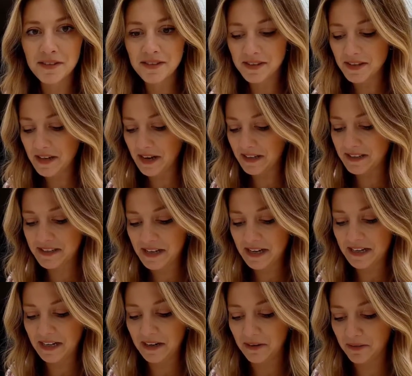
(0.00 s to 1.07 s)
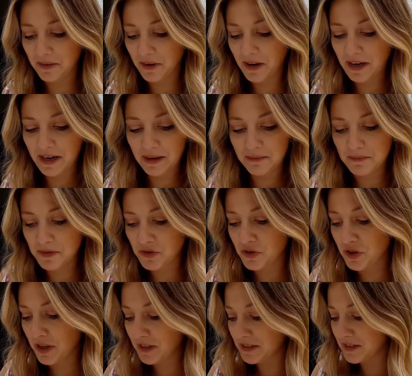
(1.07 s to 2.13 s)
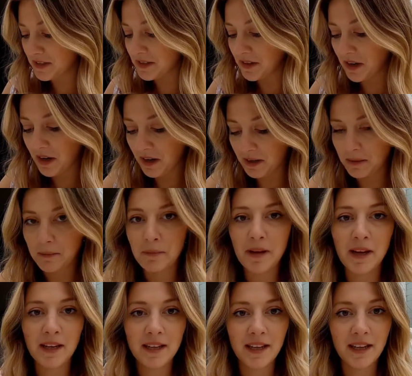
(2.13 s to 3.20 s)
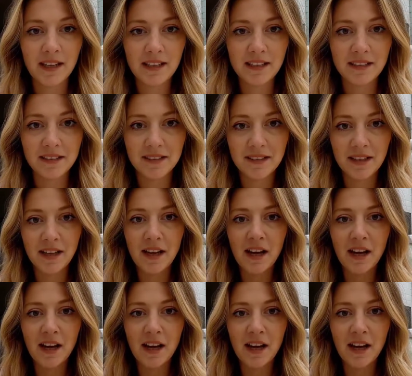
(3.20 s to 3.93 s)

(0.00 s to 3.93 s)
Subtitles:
This is the next day now. I am just unpicking